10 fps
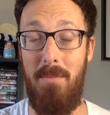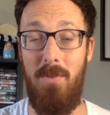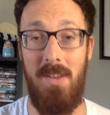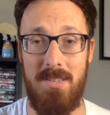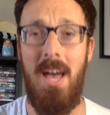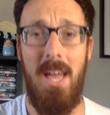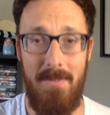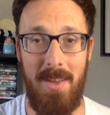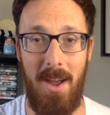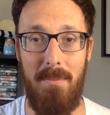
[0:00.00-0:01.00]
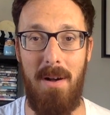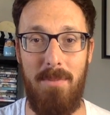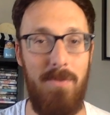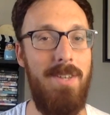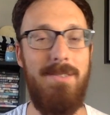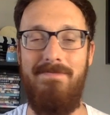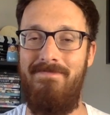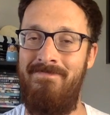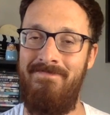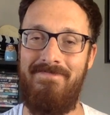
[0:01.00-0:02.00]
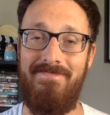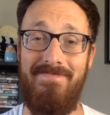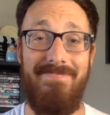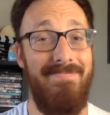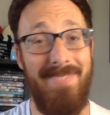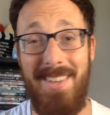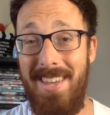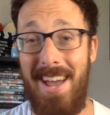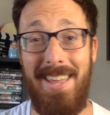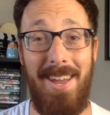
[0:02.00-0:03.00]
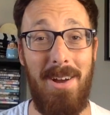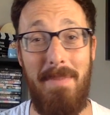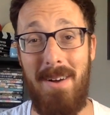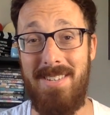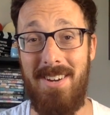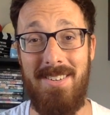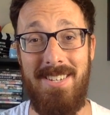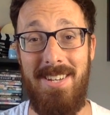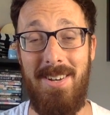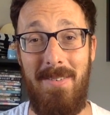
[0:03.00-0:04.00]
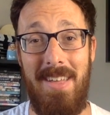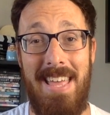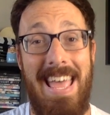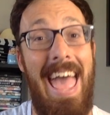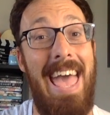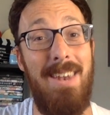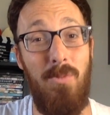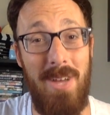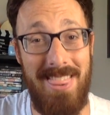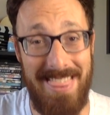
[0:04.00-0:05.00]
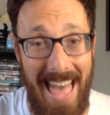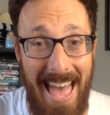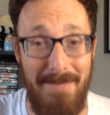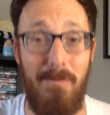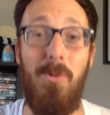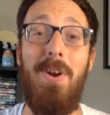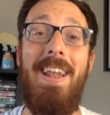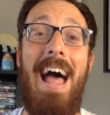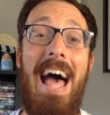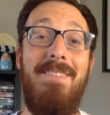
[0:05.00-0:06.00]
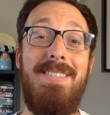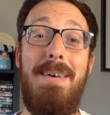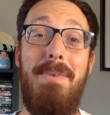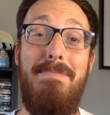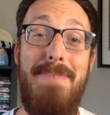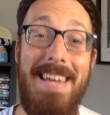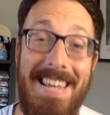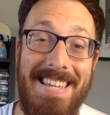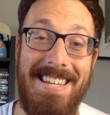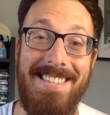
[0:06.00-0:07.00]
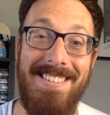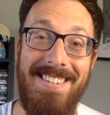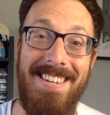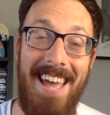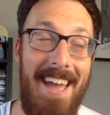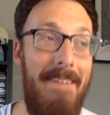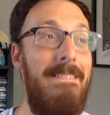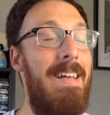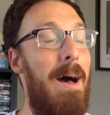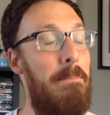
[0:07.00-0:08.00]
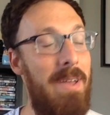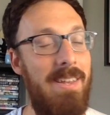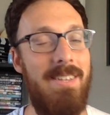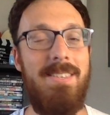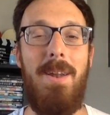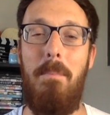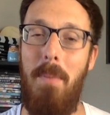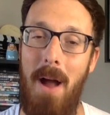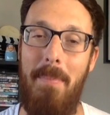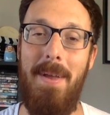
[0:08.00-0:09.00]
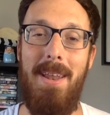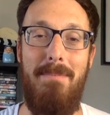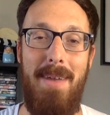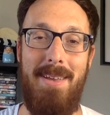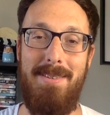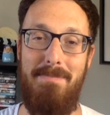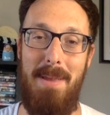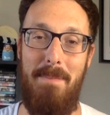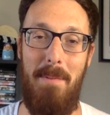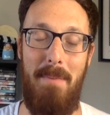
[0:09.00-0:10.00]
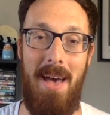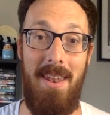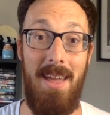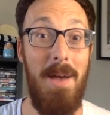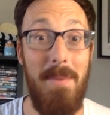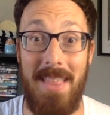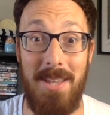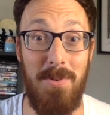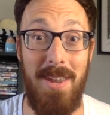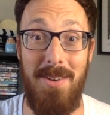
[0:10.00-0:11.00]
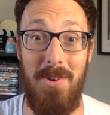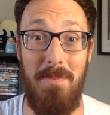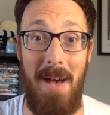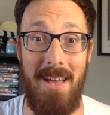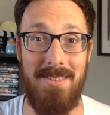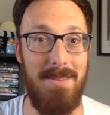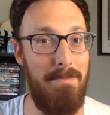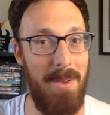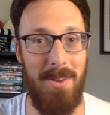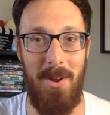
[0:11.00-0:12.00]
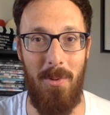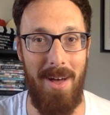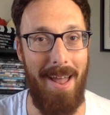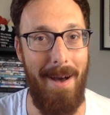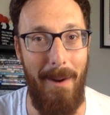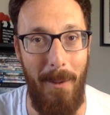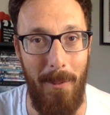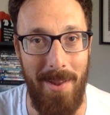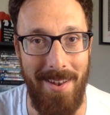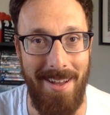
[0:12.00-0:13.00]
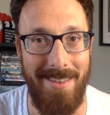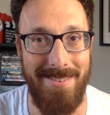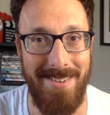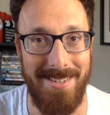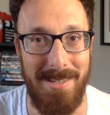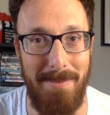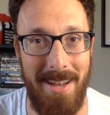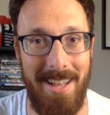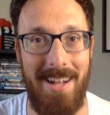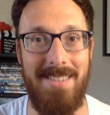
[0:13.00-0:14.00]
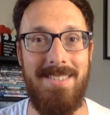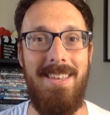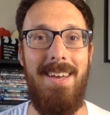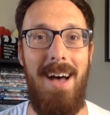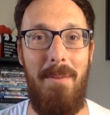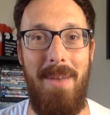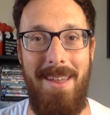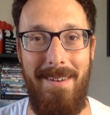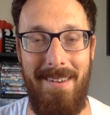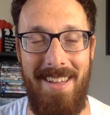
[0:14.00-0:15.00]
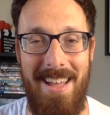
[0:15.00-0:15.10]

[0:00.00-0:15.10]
movies. If you care about movies, you got to care about Tarantino. And with that, we're going to have some opinions today. Opinions that are probably going to make some people mad. But that's what I do best. But you know what? I own it. I stick to my guns. I'm here.